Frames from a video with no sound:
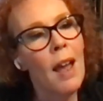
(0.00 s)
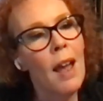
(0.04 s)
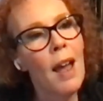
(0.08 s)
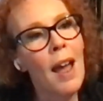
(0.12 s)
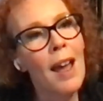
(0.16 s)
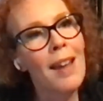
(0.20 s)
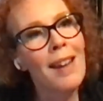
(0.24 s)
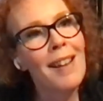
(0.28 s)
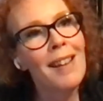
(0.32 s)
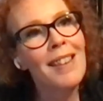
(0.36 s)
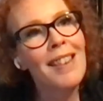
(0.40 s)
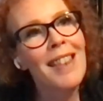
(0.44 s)

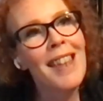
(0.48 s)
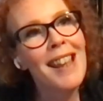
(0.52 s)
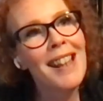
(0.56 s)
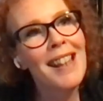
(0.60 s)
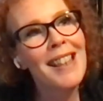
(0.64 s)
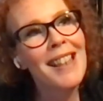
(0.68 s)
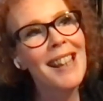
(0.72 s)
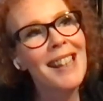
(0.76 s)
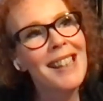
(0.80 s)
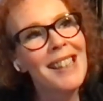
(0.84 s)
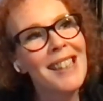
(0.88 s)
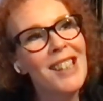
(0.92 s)
And I think
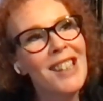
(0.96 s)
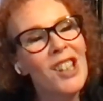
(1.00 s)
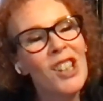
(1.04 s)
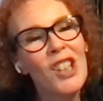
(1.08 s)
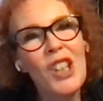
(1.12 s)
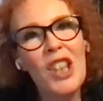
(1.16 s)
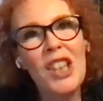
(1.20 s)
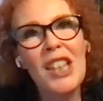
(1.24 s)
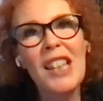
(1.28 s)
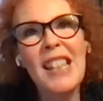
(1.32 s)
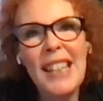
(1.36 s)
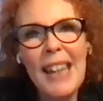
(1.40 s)
that's just
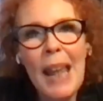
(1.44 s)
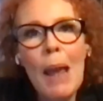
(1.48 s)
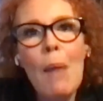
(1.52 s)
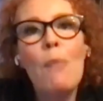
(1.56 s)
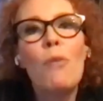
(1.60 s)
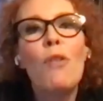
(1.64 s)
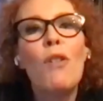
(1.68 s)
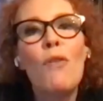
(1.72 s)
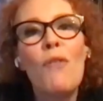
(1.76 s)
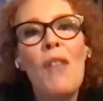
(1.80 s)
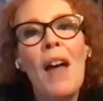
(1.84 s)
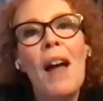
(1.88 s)
the
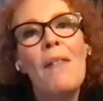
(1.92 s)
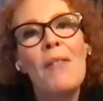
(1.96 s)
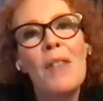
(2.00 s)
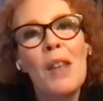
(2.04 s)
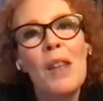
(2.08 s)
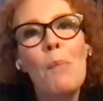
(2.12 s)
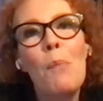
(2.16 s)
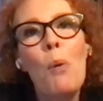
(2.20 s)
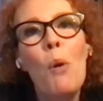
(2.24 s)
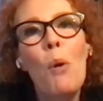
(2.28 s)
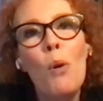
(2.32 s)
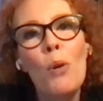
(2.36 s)
depth of that and the
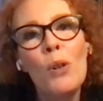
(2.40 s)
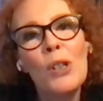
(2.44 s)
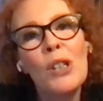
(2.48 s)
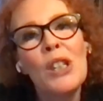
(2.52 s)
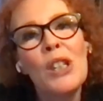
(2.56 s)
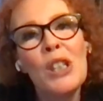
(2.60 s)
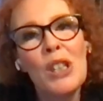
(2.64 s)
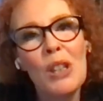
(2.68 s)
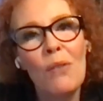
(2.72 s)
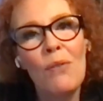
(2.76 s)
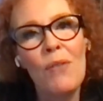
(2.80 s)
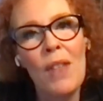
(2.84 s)

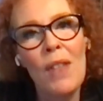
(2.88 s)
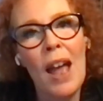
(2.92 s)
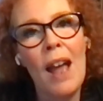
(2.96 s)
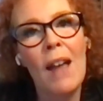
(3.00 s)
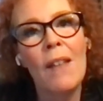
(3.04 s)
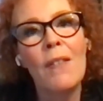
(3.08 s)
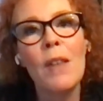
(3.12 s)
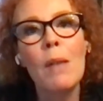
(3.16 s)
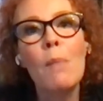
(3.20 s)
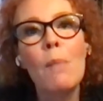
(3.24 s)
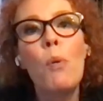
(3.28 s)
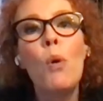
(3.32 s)
importance of that
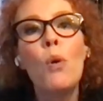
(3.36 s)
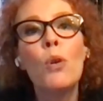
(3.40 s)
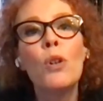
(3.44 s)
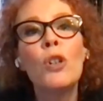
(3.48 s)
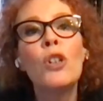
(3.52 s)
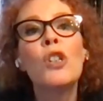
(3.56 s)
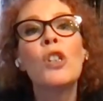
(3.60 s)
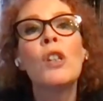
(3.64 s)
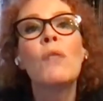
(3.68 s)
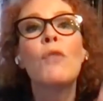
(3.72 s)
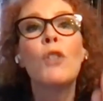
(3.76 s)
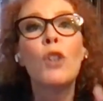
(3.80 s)
and the
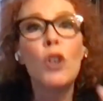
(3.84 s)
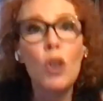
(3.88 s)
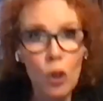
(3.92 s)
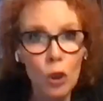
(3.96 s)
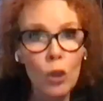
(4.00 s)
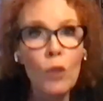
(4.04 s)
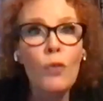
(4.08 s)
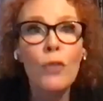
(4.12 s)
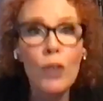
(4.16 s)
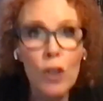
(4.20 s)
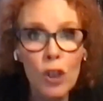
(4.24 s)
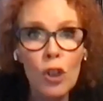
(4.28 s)
importance of a
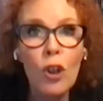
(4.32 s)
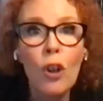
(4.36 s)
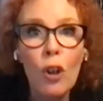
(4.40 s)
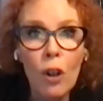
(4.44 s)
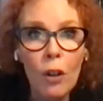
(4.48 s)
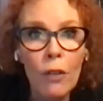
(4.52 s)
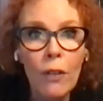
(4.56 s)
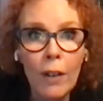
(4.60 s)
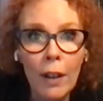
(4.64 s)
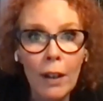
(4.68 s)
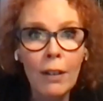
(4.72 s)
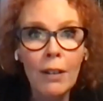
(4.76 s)
good
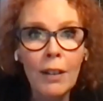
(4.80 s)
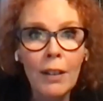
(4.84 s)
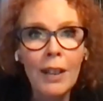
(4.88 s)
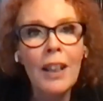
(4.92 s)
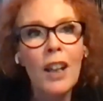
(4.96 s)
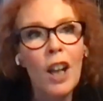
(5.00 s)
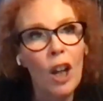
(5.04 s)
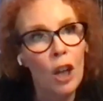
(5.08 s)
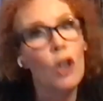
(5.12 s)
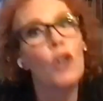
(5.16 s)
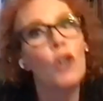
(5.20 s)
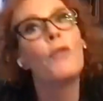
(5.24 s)
photographer,
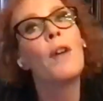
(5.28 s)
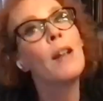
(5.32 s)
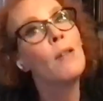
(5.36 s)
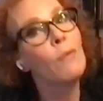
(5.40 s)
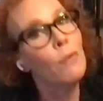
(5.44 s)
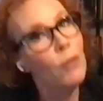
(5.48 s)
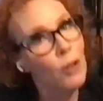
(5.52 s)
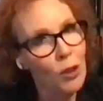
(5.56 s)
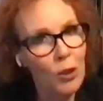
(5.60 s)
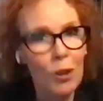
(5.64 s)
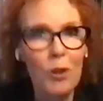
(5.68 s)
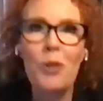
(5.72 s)
a great
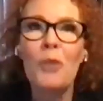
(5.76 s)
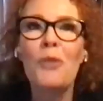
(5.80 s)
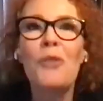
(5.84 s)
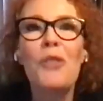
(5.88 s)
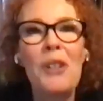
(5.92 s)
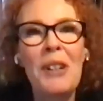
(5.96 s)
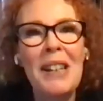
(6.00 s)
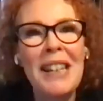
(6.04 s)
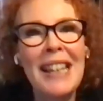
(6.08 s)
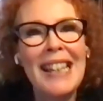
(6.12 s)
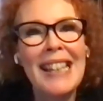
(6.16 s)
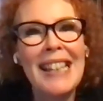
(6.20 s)
photographer
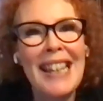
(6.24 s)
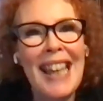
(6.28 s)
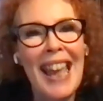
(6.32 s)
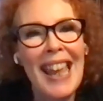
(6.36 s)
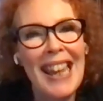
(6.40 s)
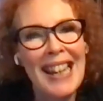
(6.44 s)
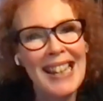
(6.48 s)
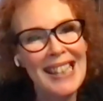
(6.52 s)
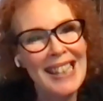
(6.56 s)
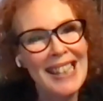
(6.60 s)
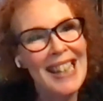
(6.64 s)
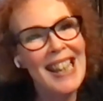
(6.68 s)
in this
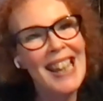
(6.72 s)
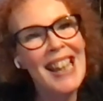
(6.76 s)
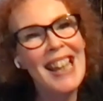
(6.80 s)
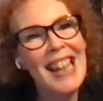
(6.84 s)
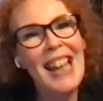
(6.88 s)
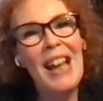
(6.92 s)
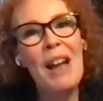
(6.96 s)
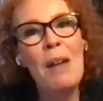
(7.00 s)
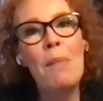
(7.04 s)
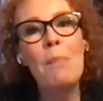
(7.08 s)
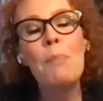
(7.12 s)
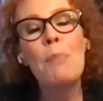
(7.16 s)
case,
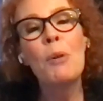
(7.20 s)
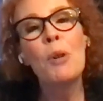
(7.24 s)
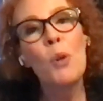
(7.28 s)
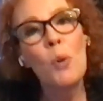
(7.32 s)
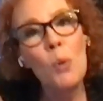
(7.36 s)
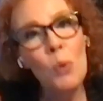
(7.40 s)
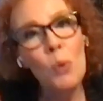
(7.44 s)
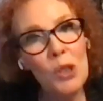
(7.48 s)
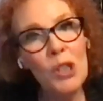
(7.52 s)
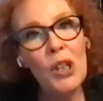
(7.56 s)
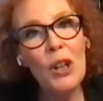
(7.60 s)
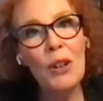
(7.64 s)
but
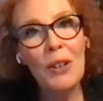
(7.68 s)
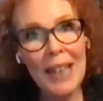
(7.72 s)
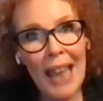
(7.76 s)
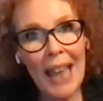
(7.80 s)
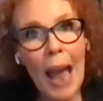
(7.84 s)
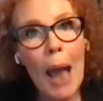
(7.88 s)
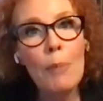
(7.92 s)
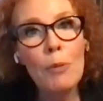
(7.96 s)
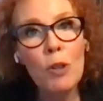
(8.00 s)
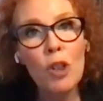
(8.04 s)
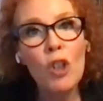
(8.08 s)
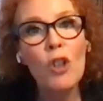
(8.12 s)
also
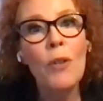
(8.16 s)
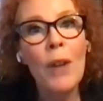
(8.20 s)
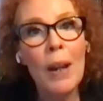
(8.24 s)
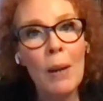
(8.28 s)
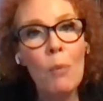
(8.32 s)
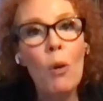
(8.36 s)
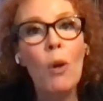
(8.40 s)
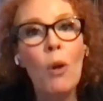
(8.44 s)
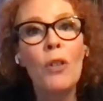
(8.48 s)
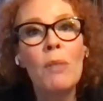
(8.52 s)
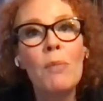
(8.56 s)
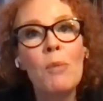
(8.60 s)
capturing
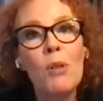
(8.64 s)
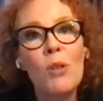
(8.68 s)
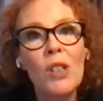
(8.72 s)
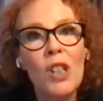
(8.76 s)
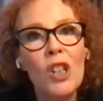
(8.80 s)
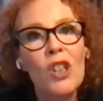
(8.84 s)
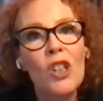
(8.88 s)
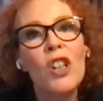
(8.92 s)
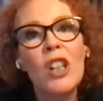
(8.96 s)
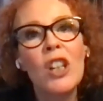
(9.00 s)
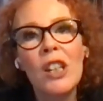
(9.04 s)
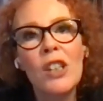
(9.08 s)
what the
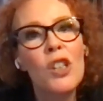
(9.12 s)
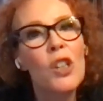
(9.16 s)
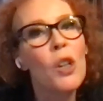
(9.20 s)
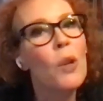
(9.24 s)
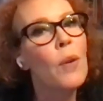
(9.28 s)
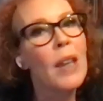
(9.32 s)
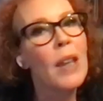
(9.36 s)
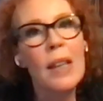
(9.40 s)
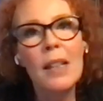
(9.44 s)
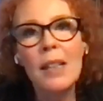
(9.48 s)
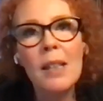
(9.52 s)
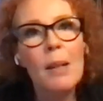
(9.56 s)
musician is
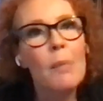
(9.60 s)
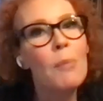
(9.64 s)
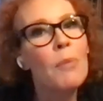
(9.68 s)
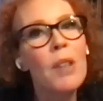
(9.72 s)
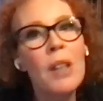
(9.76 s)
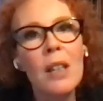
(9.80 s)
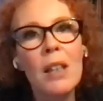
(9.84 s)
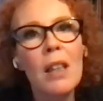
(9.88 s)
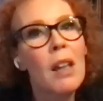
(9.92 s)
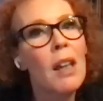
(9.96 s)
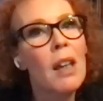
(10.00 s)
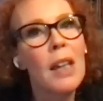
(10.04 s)
doing is
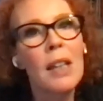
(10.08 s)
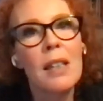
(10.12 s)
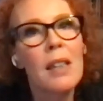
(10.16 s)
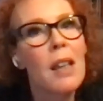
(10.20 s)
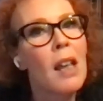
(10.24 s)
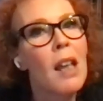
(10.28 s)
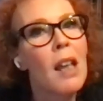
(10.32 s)
something that is